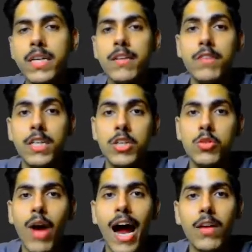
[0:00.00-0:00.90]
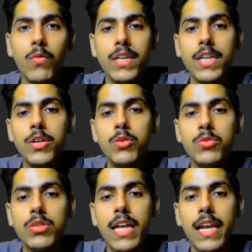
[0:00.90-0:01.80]
we need to add 1 into
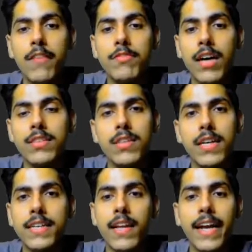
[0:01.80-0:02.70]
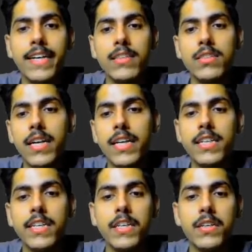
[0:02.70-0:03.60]
the left answer and the right answer and
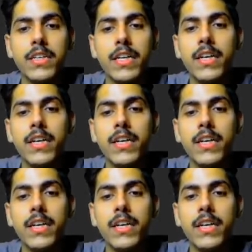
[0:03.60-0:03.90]
return it.